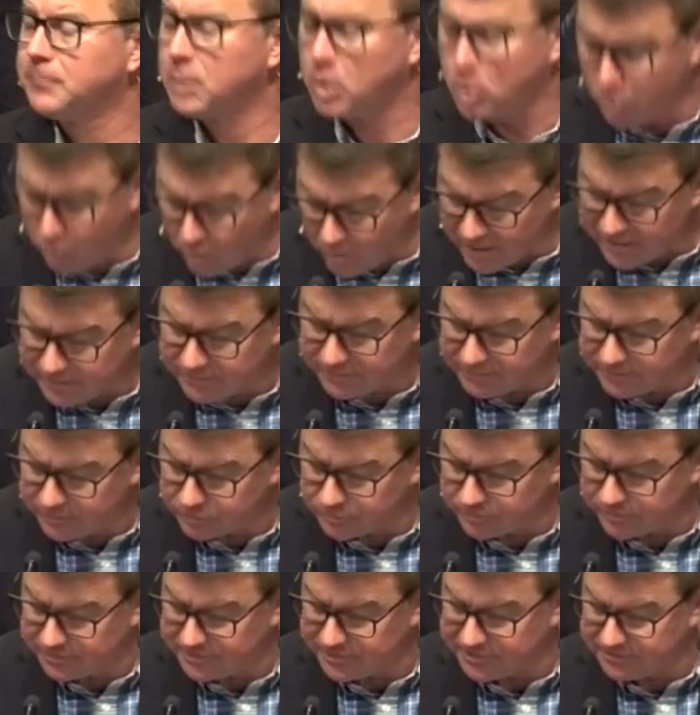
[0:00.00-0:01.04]
Quite
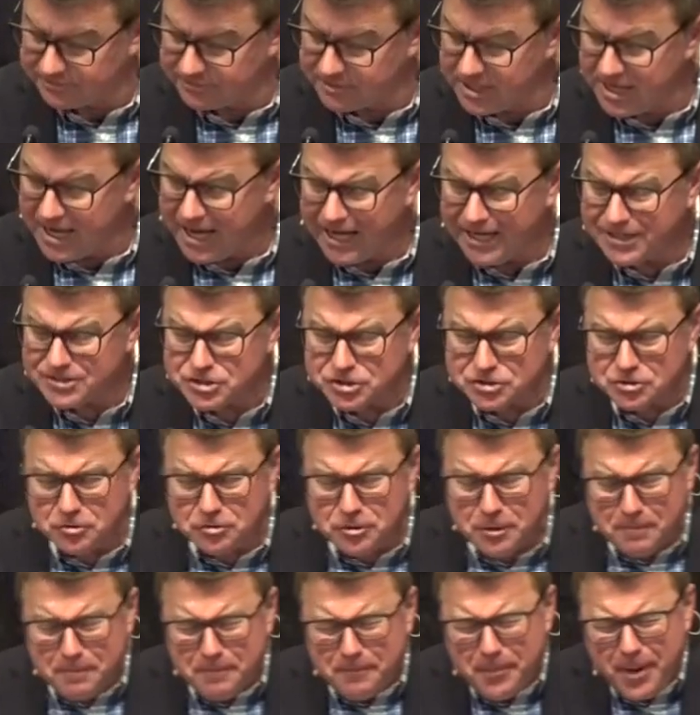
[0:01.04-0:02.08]
literally. And so
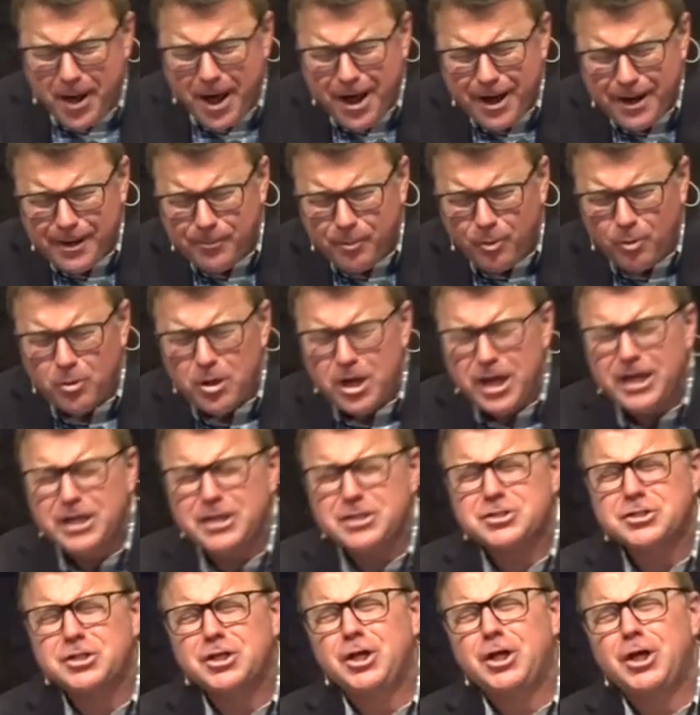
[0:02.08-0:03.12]
the Bible
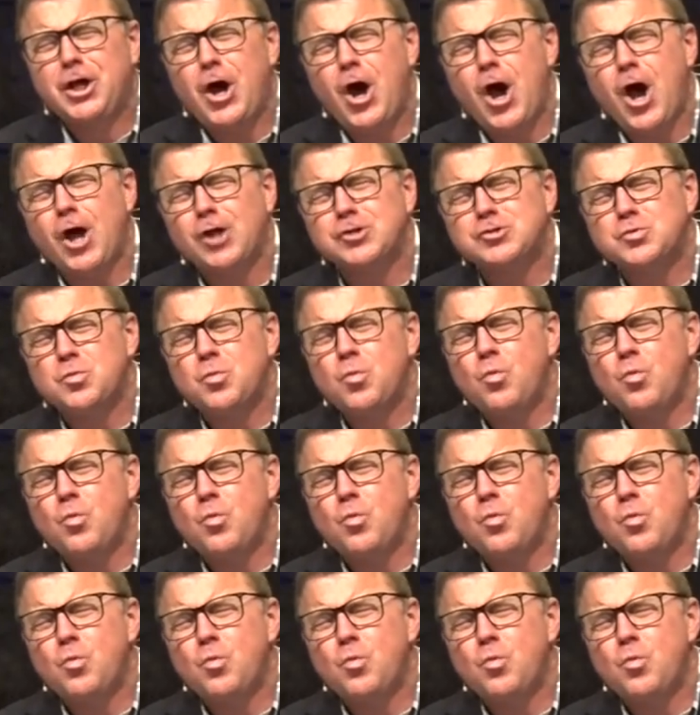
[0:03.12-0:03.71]
is God's